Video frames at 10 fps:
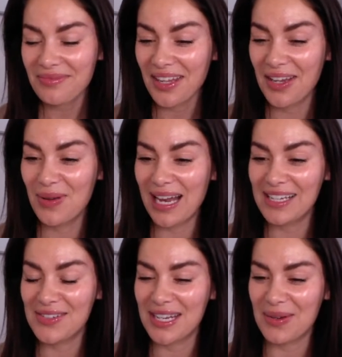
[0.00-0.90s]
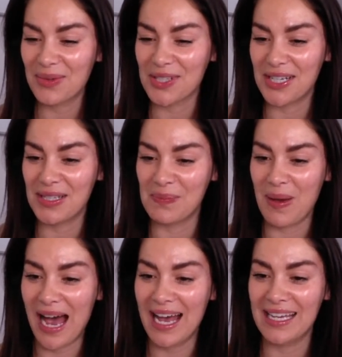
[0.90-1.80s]
But Ali said it wasn't as
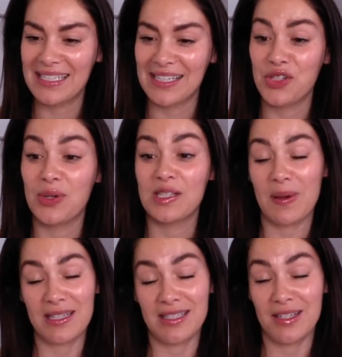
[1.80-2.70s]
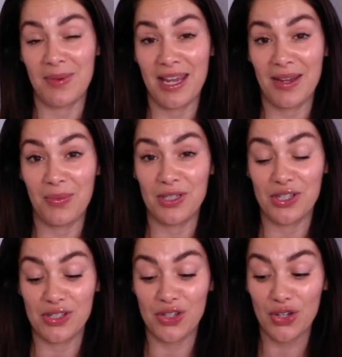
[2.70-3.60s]
bad as you expected it to be, which
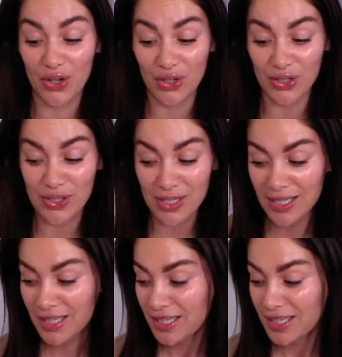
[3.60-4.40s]
is good.